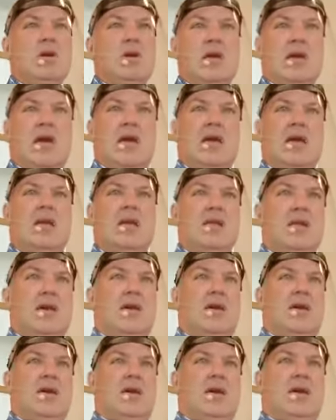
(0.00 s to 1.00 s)
and
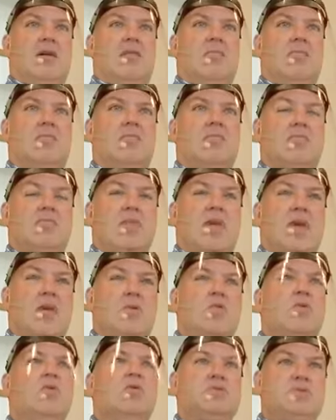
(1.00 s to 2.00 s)
um, and
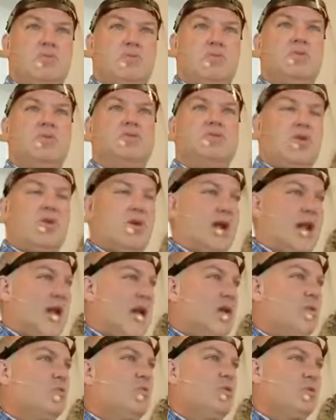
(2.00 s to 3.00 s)
we'll we'll start
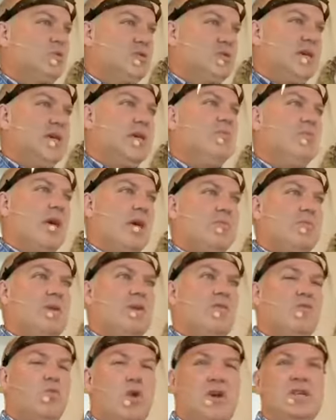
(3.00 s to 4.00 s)
out and we'll see maybe
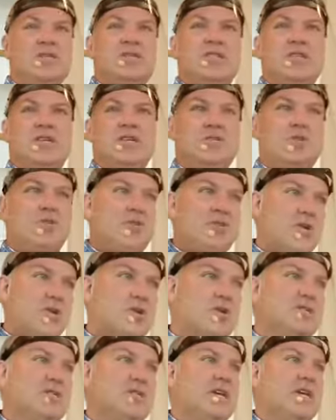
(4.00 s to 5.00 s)
if Wednesdays or
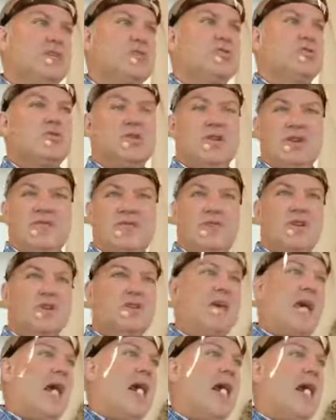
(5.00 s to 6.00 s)
Thursdays or different
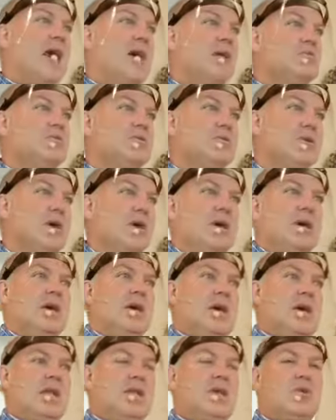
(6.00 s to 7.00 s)
times,
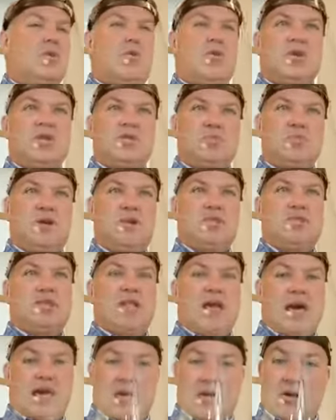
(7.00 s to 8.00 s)
and, of course, much
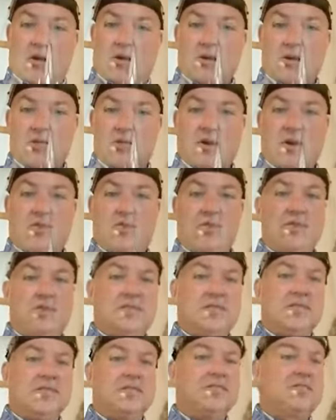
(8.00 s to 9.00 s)
like our
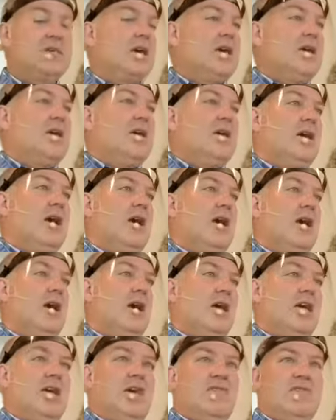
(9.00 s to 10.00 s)
services, uh,
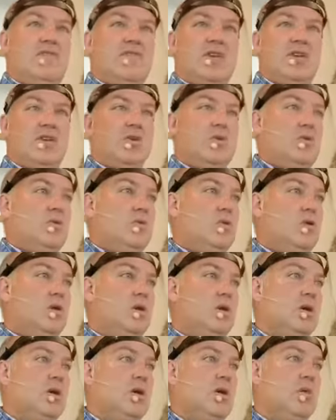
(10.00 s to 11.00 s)
if you
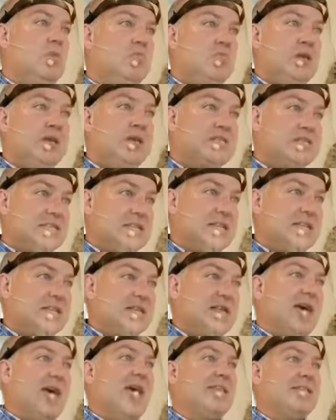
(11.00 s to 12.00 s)
miss
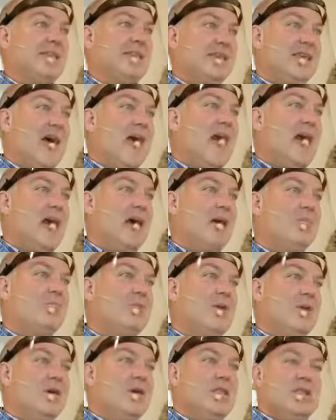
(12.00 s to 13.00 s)
it at the time,
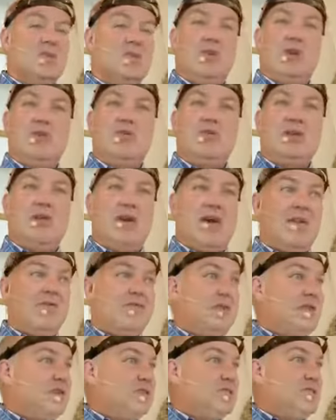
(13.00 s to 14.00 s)
the beauty of
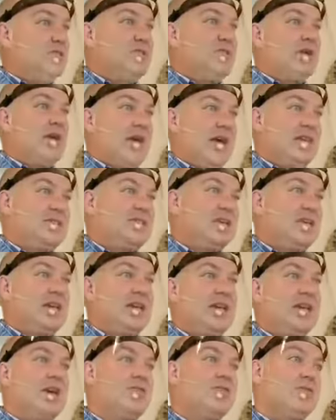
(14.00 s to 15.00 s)
it is you can catch it
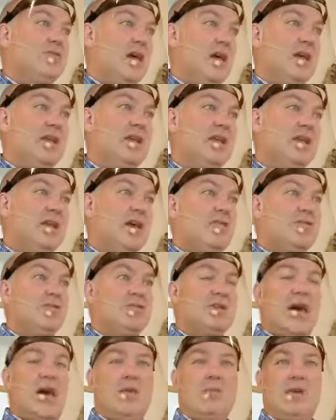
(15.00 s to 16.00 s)
at another
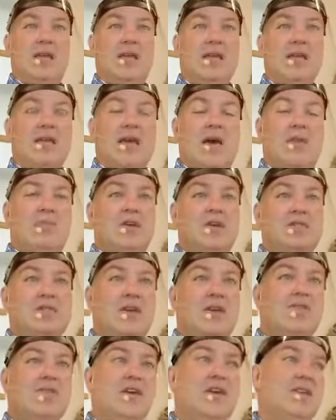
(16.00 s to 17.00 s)
time, anytime that's
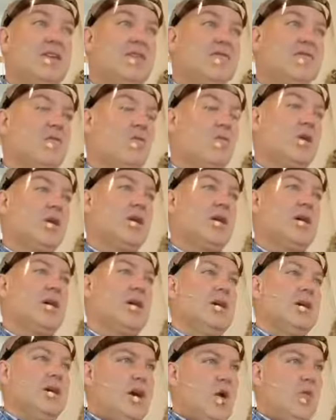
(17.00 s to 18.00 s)
convenient for you,
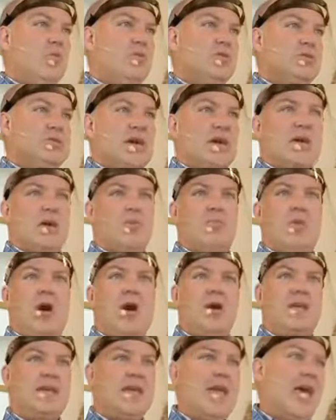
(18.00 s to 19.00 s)
almost like a
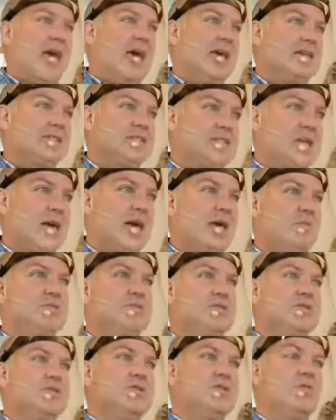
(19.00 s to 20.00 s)
podcast type
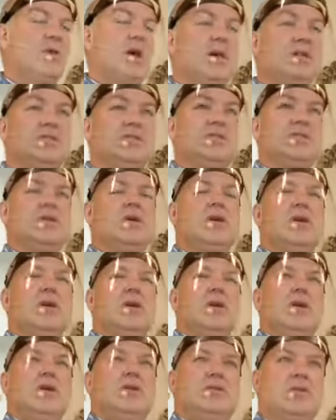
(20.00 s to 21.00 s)
situation.
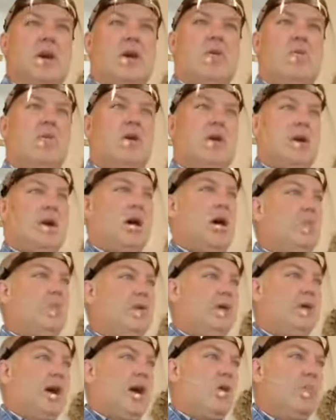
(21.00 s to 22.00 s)
So uh, I'll
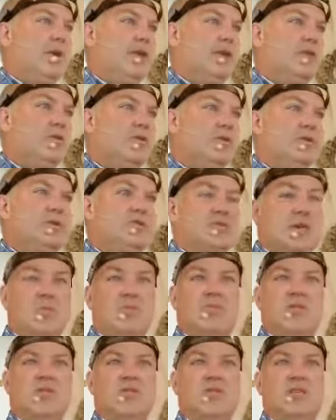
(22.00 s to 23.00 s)
be I'll be doing
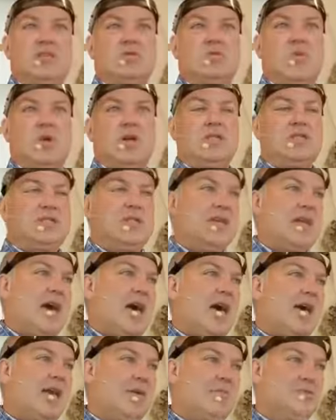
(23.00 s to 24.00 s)
something this Wednesday
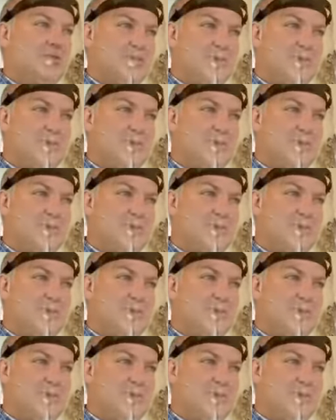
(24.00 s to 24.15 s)
night. I'm still